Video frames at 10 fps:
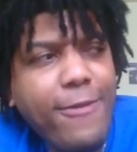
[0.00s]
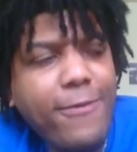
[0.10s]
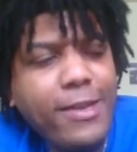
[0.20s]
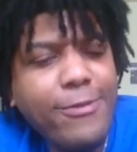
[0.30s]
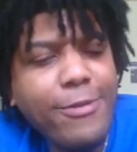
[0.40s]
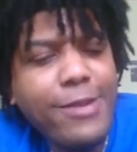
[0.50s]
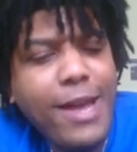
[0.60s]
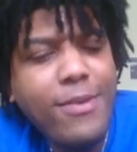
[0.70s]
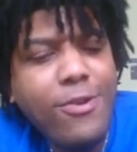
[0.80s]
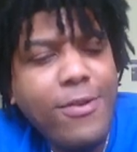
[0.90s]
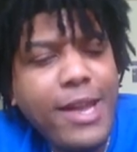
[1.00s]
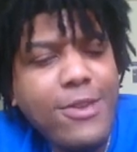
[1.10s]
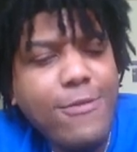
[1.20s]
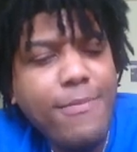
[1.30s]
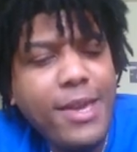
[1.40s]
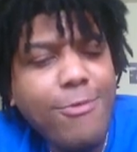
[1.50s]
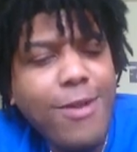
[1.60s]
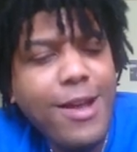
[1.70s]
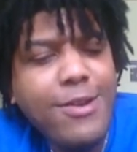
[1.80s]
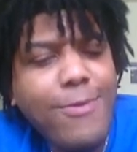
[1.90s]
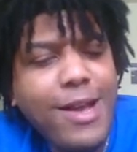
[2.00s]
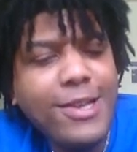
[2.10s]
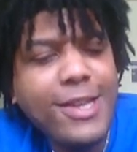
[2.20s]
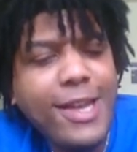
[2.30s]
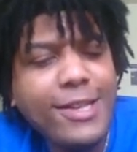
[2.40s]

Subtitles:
victory lap knowing that you beat Ronda Rousey